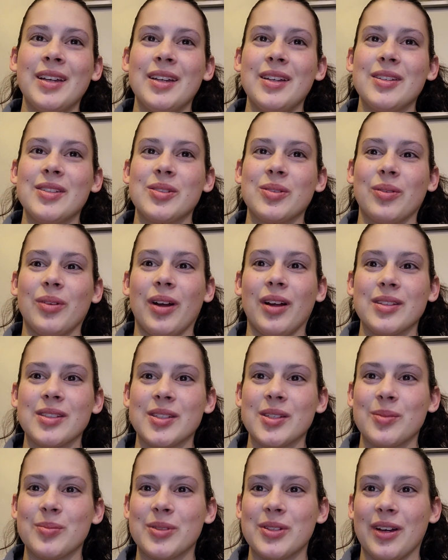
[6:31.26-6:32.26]
So
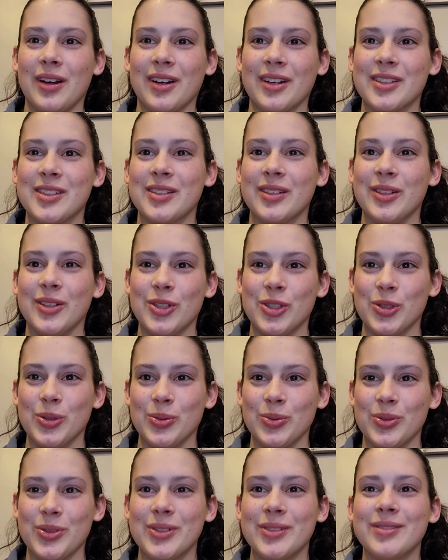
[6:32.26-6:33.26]
non-slip socks and
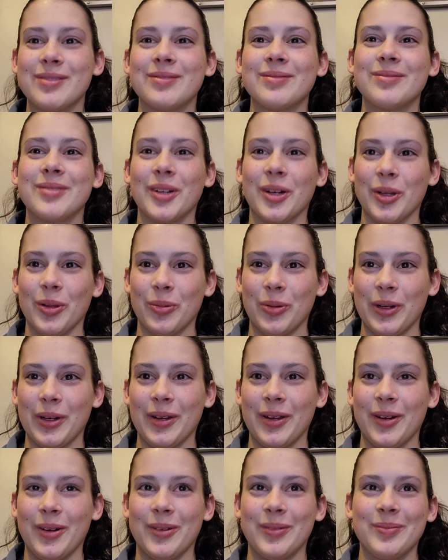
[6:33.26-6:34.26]
shoes are the way to
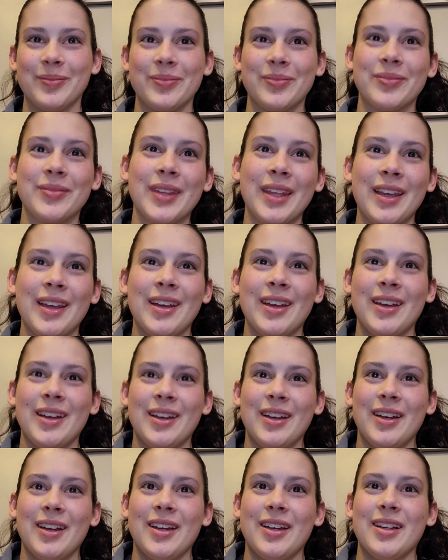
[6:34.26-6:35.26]
go.
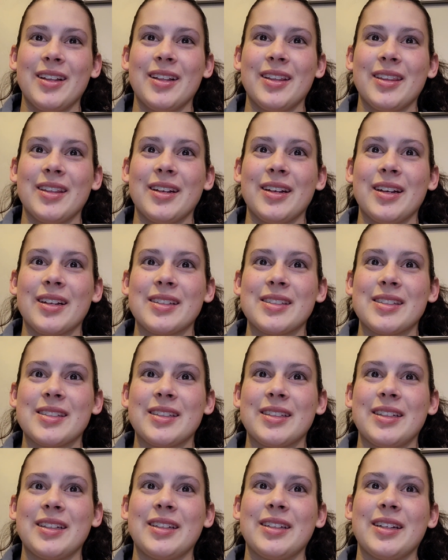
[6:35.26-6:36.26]
The next
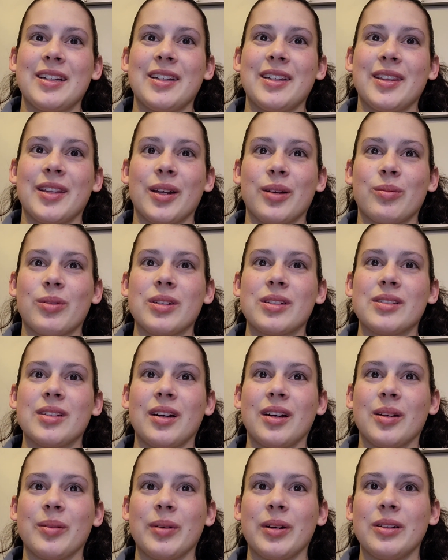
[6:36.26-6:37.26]
thing that I want to
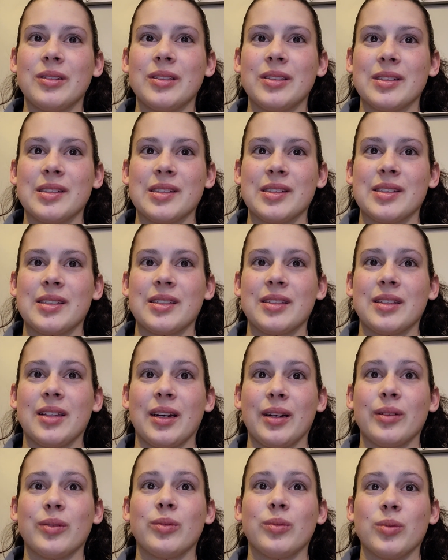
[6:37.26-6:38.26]
talk about is
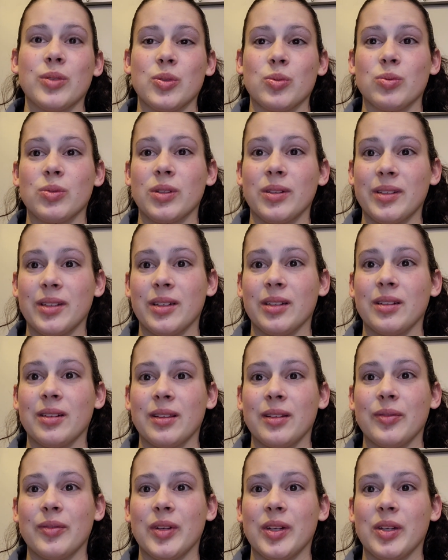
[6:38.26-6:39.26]
that was really good in
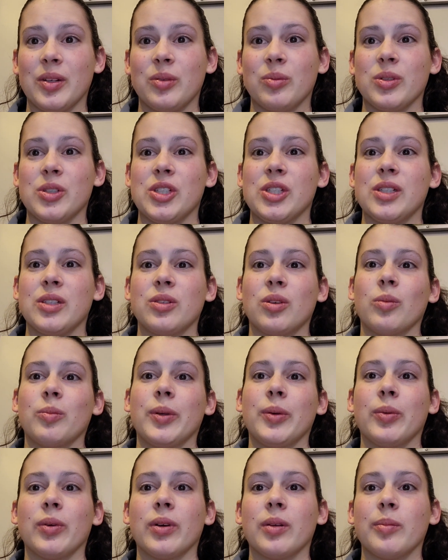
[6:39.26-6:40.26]
the video was she told
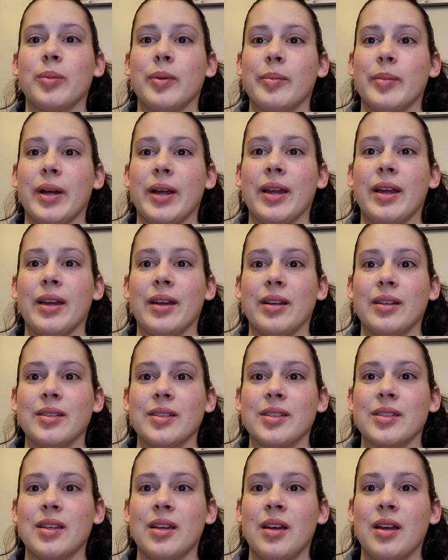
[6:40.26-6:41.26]
me where to put my
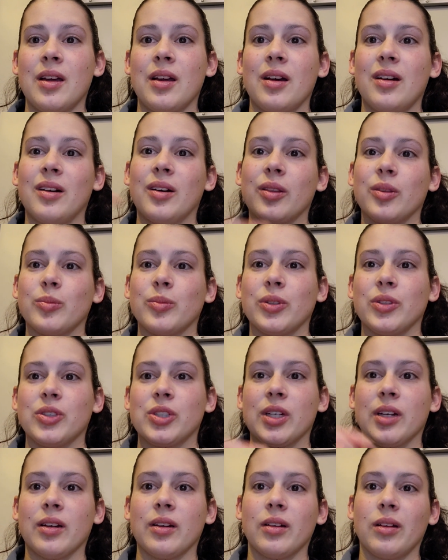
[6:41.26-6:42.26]
hands on the
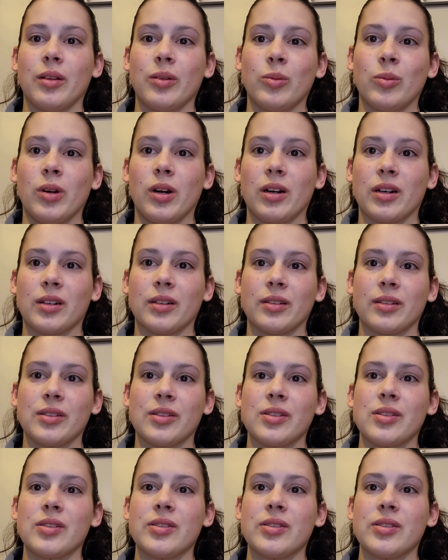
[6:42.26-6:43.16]
wheelchair and on the walker.